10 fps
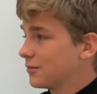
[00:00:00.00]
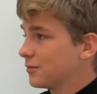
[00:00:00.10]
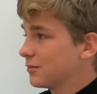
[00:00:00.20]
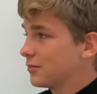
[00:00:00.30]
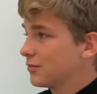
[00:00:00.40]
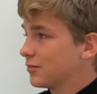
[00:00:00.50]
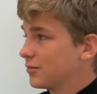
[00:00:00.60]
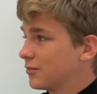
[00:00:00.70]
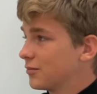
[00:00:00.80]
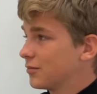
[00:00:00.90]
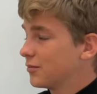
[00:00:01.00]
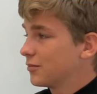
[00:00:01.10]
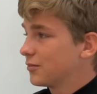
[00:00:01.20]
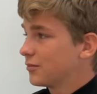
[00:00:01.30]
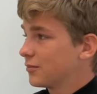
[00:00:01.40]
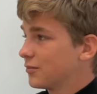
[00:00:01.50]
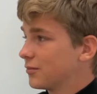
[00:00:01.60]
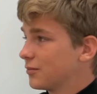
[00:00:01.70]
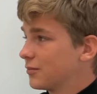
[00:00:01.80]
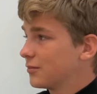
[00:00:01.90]

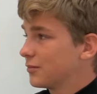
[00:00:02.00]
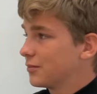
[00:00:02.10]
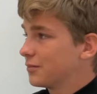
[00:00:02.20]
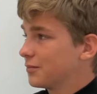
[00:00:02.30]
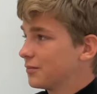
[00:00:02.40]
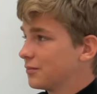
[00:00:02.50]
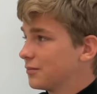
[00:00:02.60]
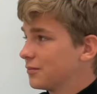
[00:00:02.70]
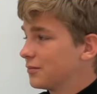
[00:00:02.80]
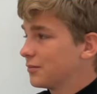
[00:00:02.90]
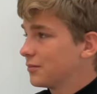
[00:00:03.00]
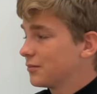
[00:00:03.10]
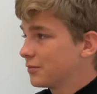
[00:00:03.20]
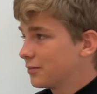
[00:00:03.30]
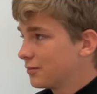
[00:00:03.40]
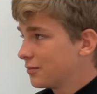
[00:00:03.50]
(not speaking)